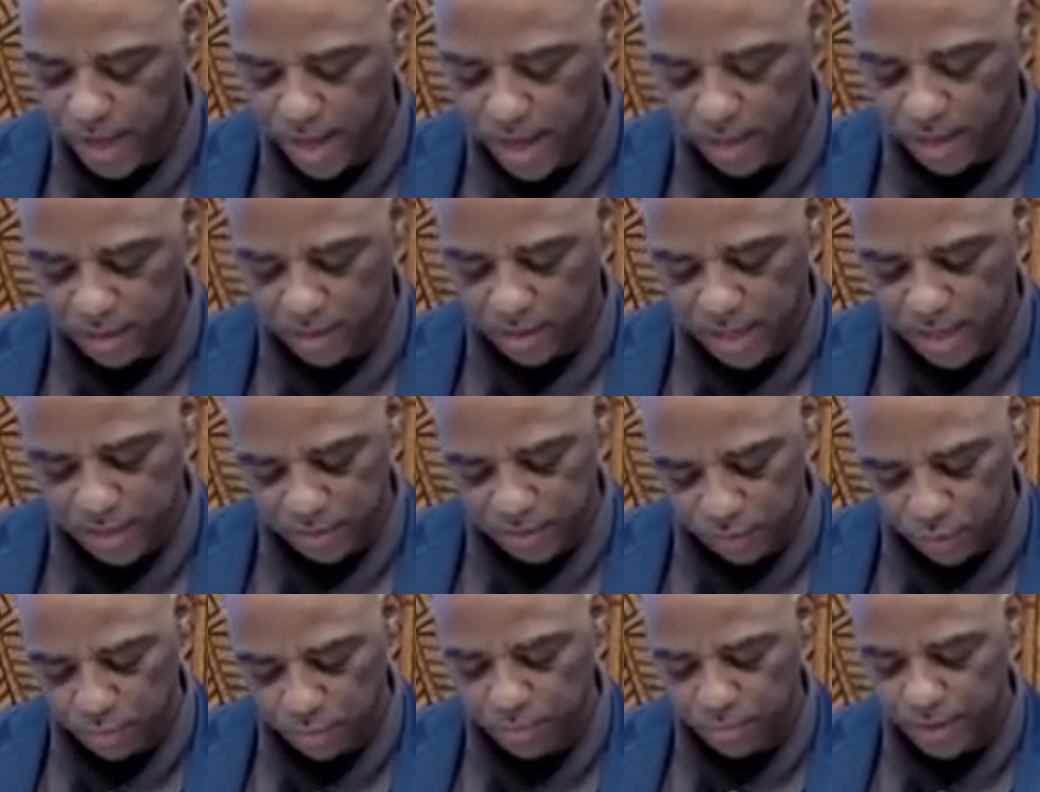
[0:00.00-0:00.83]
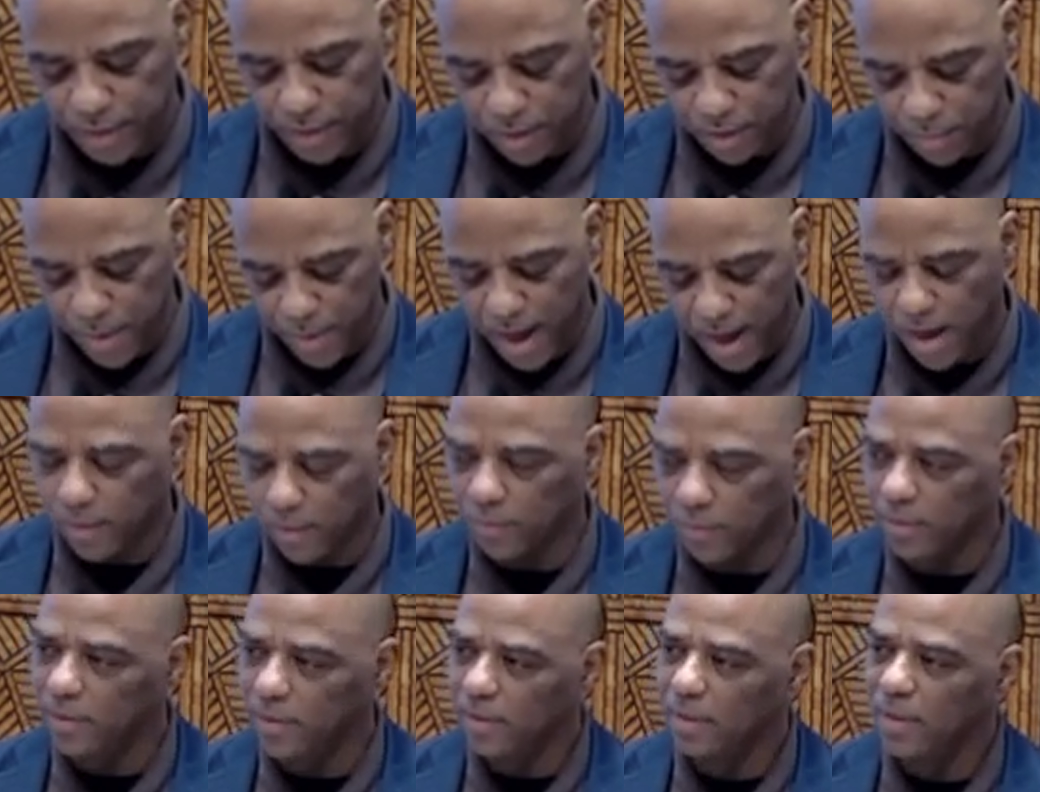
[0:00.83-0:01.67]
they do bring about
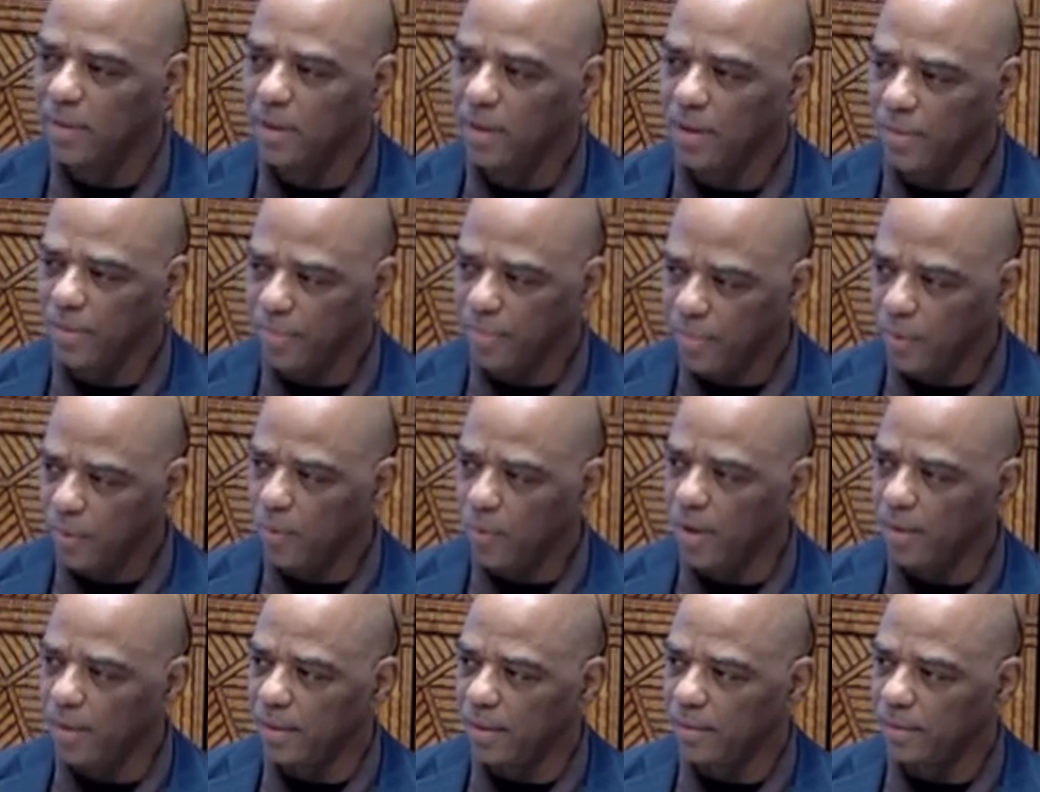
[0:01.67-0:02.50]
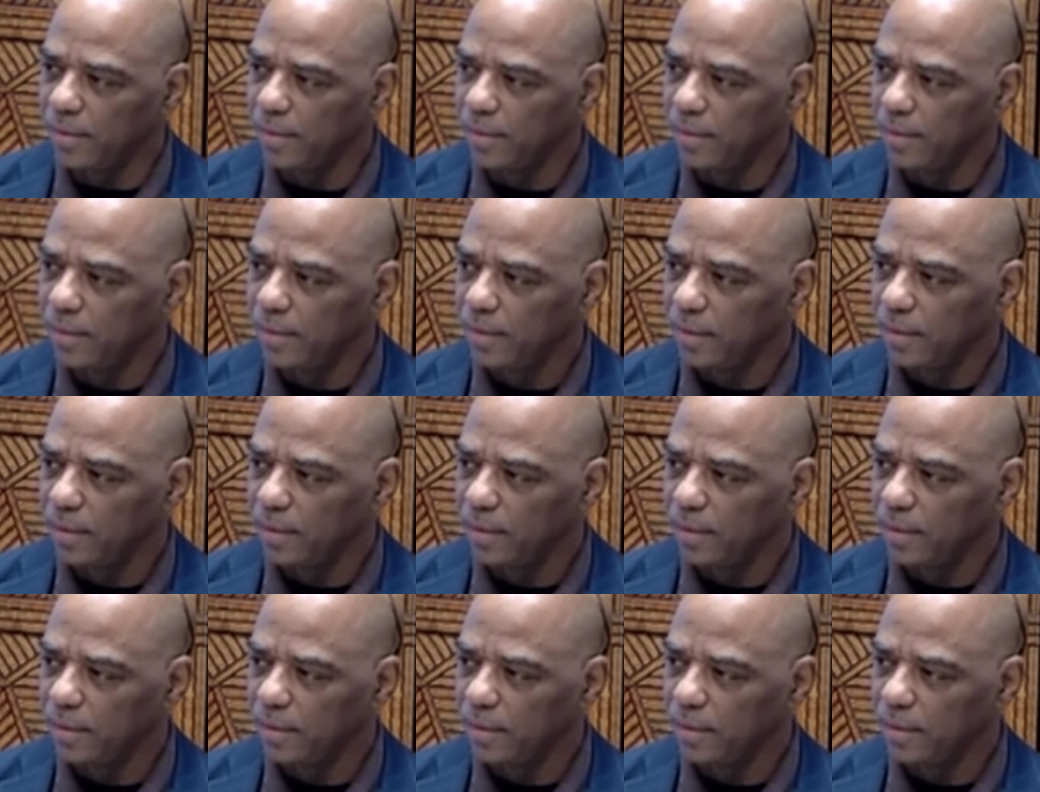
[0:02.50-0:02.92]
a thought of